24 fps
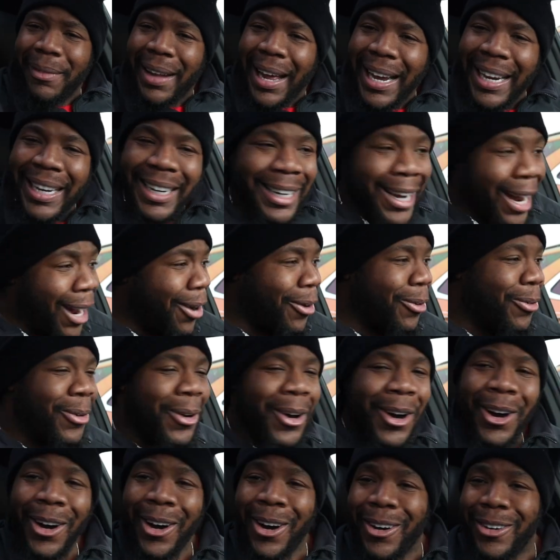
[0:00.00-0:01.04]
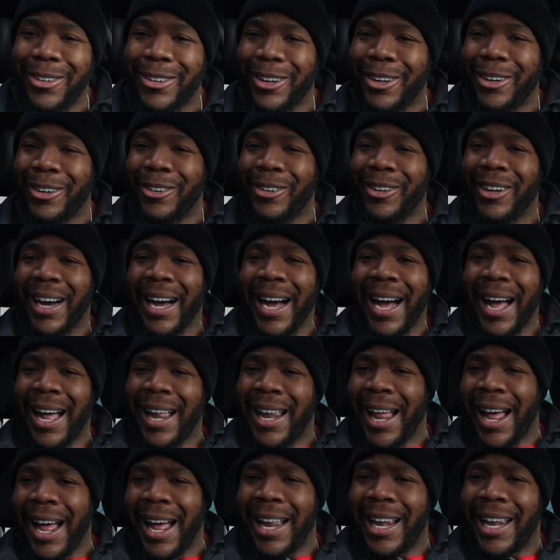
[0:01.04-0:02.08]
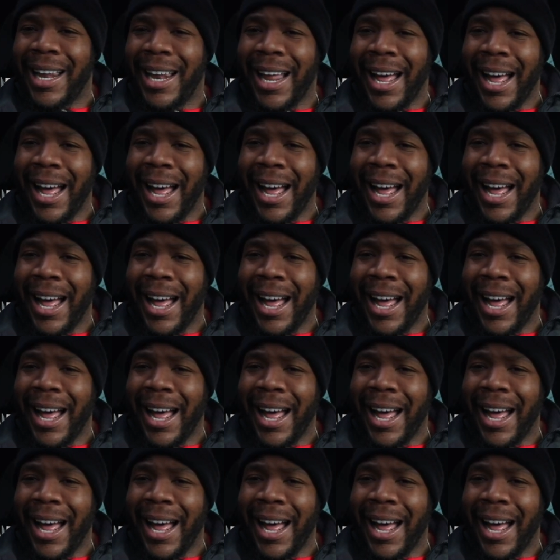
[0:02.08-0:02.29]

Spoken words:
like, yo, hold on. I